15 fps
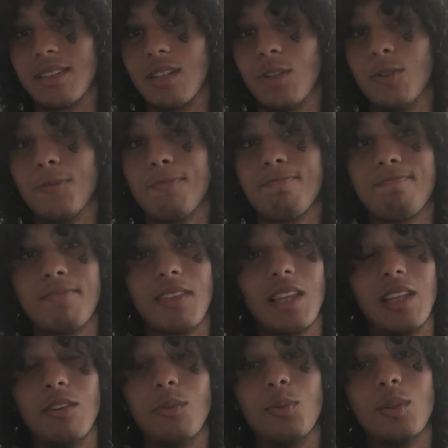now.
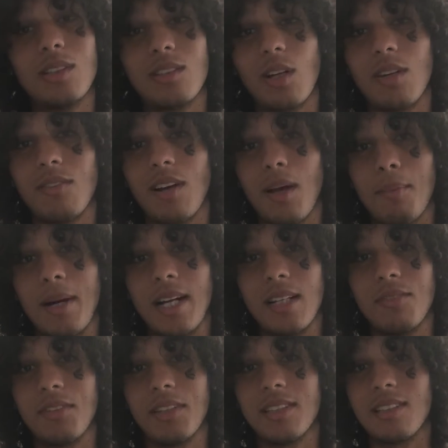Liverpool is not even a bad defense.